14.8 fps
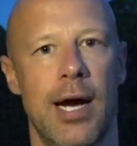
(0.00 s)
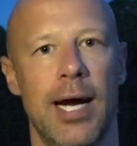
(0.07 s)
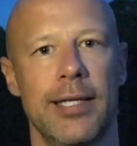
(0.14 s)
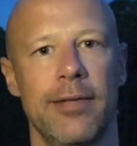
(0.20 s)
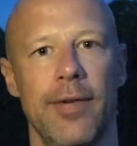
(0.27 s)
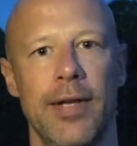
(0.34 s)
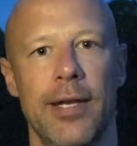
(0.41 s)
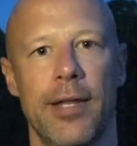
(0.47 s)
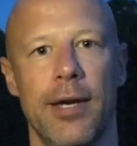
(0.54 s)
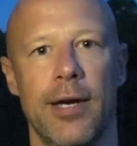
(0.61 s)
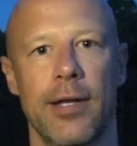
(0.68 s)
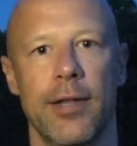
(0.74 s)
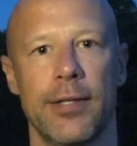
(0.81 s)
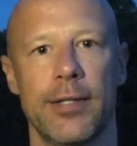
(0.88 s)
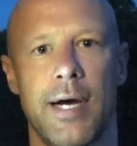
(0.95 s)
activated there
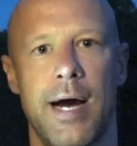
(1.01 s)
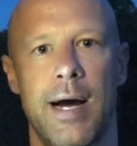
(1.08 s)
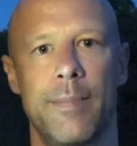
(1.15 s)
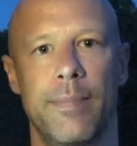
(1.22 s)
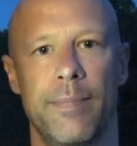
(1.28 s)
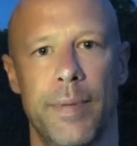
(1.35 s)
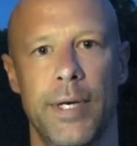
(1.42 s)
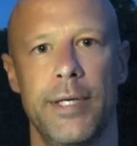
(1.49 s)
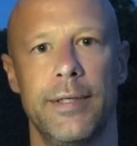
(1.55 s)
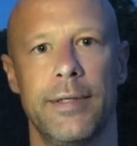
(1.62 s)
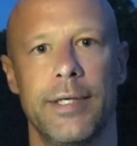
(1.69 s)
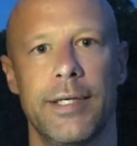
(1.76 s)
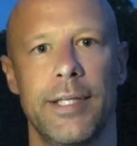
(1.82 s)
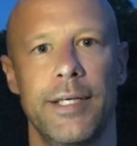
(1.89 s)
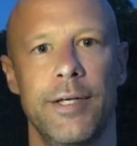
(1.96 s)
on the top button,
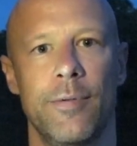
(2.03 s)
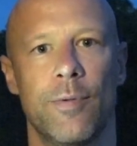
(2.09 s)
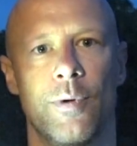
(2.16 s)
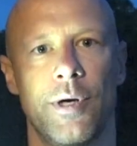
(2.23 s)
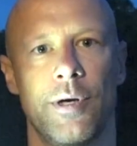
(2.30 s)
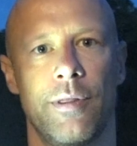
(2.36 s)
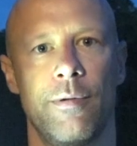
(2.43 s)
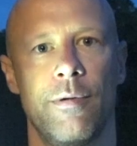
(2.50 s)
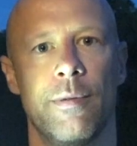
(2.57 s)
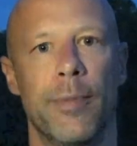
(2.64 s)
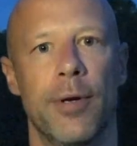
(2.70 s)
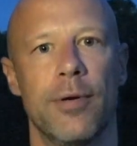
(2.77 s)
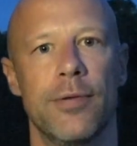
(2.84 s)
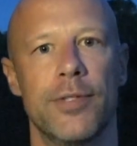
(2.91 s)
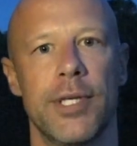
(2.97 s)
and then you work through the
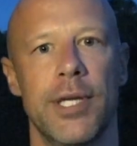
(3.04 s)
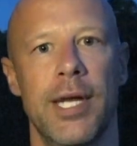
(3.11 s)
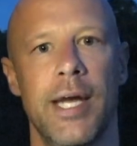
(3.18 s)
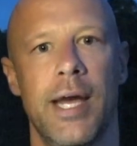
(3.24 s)
modes